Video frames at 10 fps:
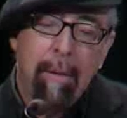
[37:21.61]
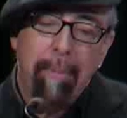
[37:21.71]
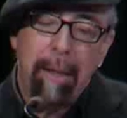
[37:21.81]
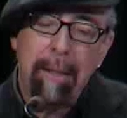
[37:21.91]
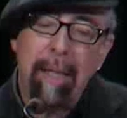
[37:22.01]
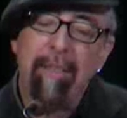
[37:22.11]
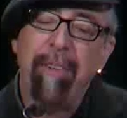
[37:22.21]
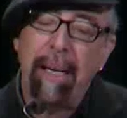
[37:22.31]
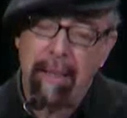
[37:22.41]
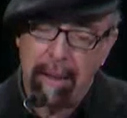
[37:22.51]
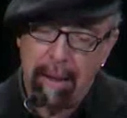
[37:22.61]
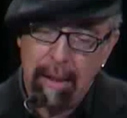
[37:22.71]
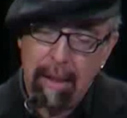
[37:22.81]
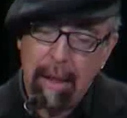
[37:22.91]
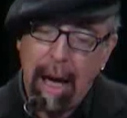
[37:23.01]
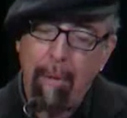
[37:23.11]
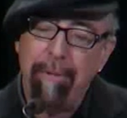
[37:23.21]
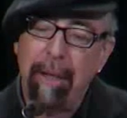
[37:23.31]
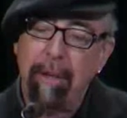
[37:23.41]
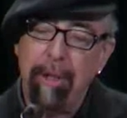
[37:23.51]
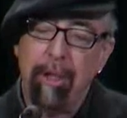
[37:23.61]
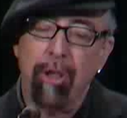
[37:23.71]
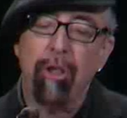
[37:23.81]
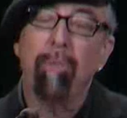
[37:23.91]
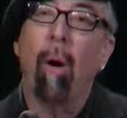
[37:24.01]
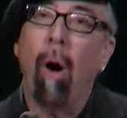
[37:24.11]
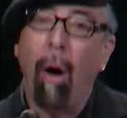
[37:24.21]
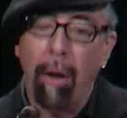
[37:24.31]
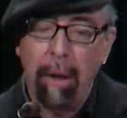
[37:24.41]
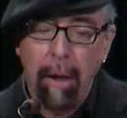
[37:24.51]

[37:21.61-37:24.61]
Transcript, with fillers: Because let's face it, our victories are small.